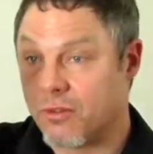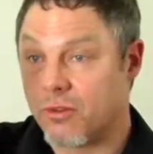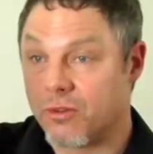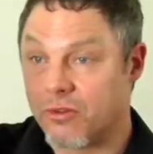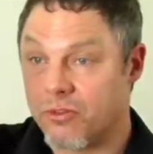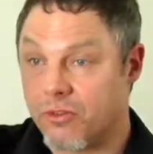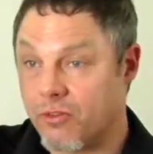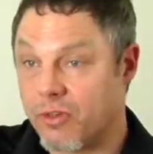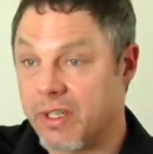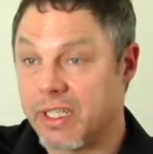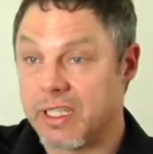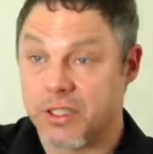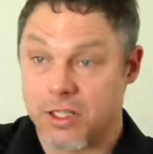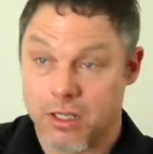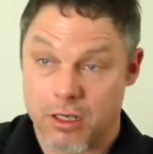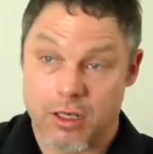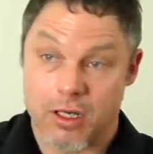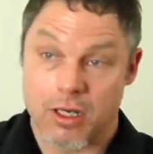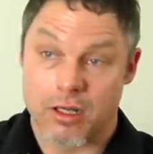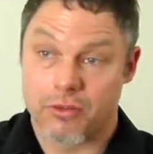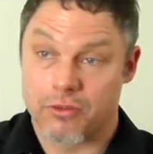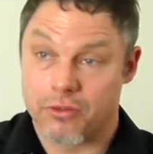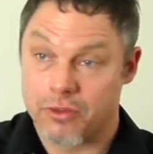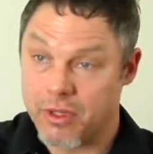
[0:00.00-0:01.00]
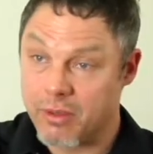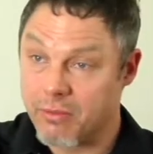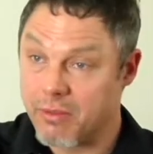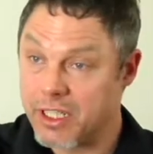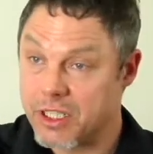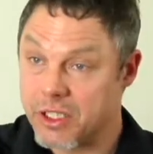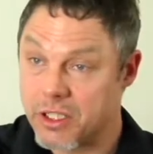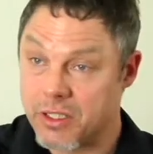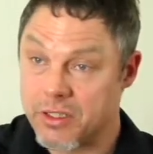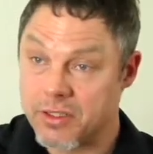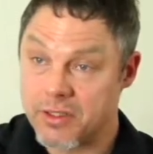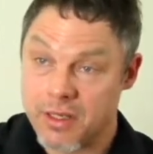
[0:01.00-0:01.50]
all three, so gone through the
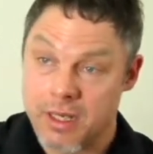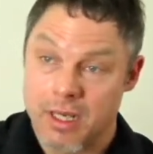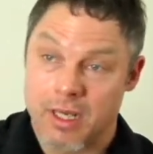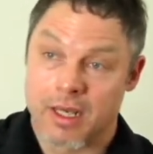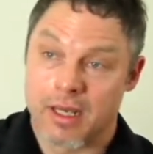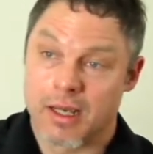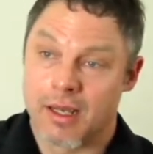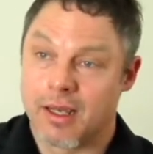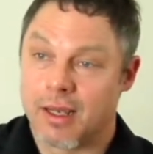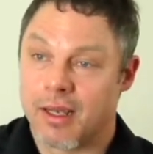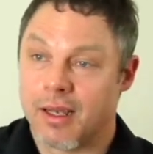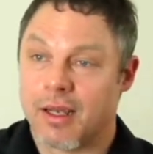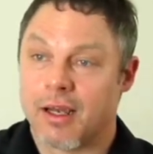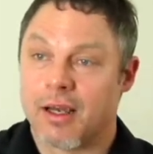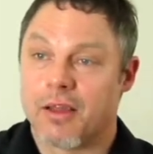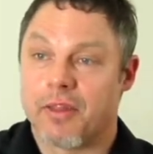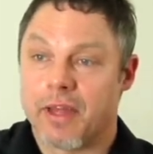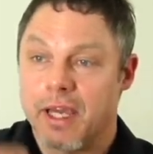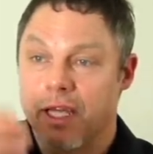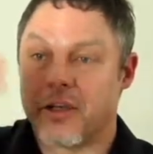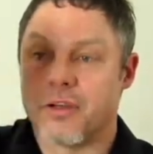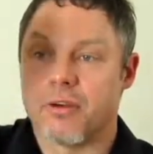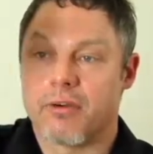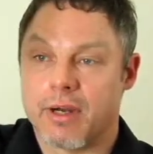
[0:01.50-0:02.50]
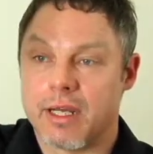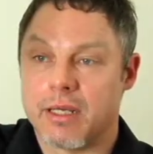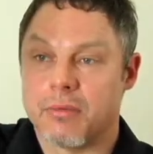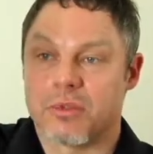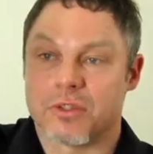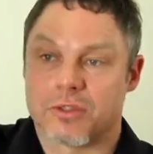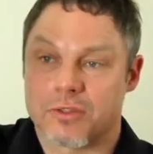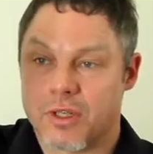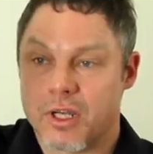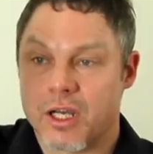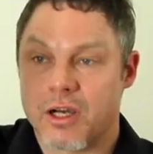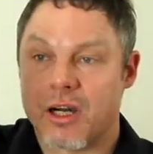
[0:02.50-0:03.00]
missions, that you're
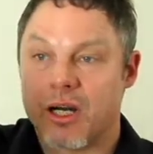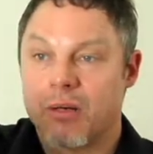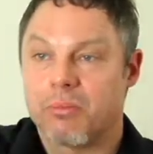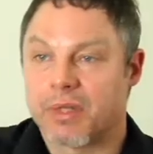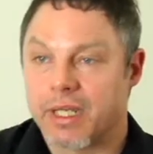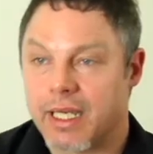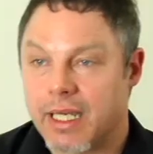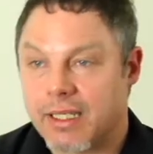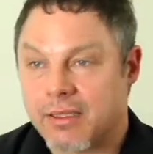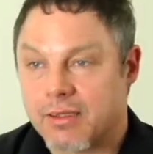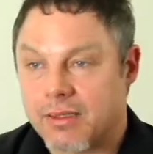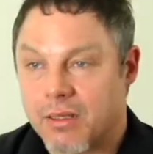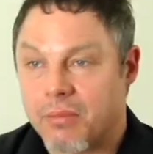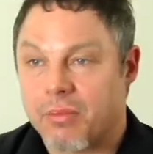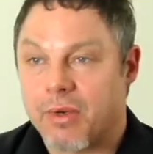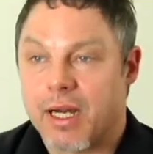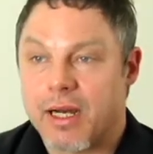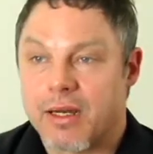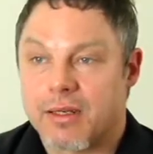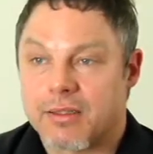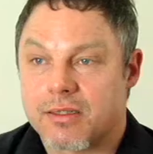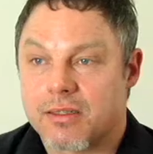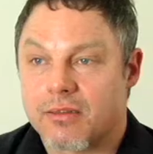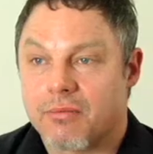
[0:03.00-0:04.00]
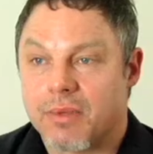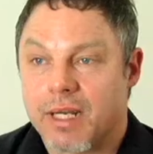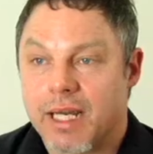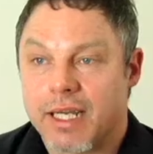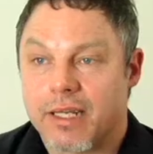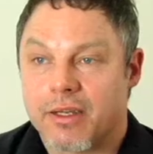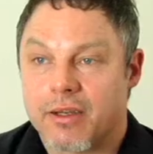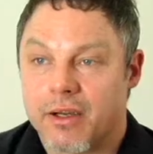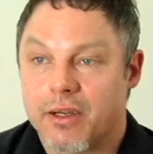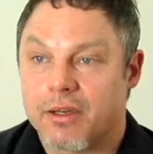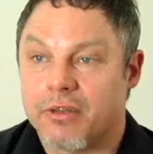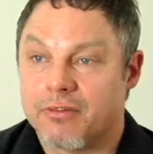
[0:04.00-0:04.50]
able to go up against the Pirates of
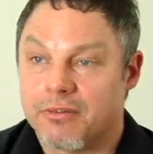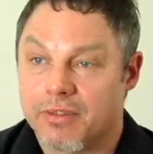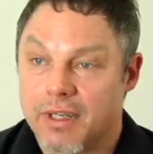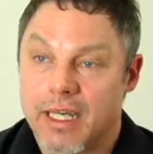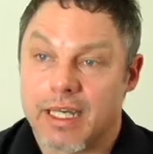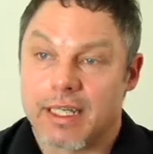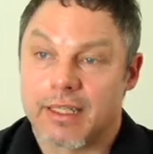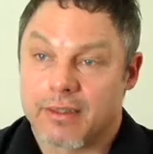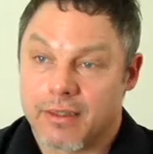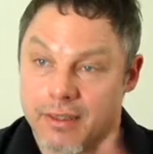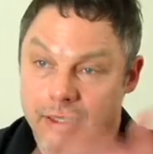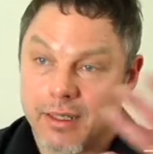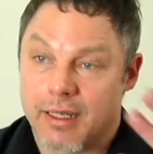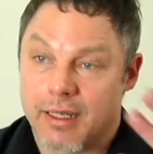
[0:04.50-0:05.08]
Black Cove and